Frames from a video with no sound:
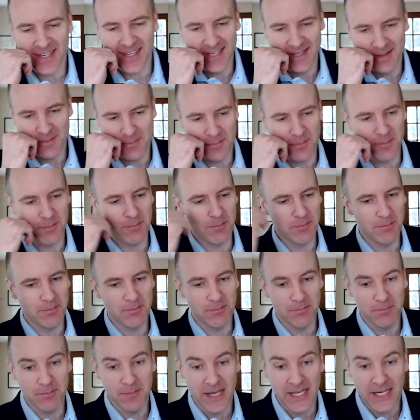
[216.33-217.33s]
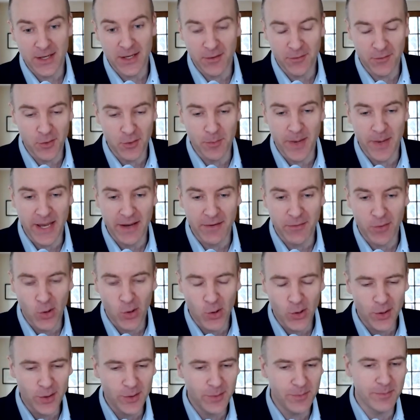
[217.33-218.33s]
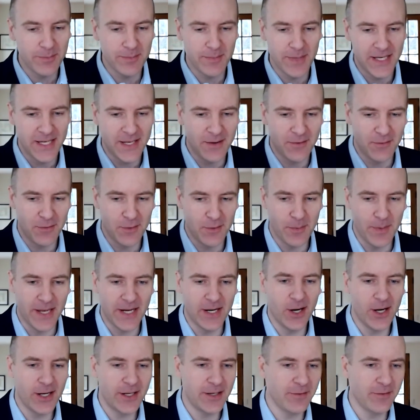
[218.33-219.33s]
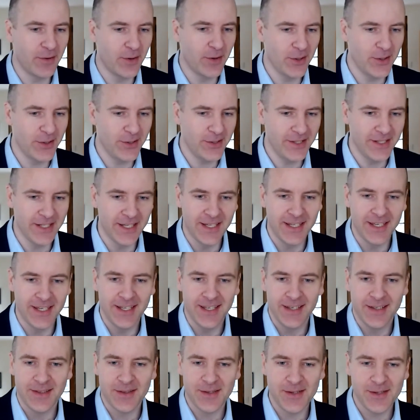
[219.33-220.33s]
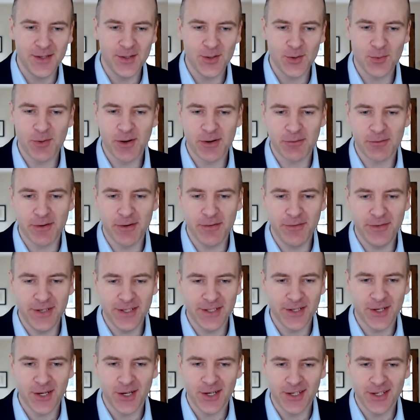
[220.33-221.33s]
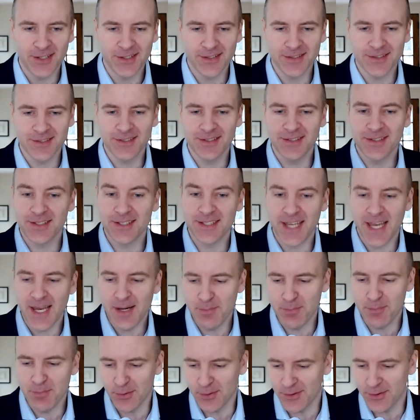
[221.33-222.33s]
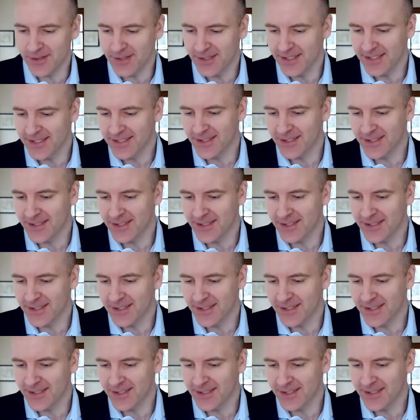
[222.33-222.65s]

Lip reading: Many of you may have heard, many of you may not have heard. This is what Rivian calls the skateboard.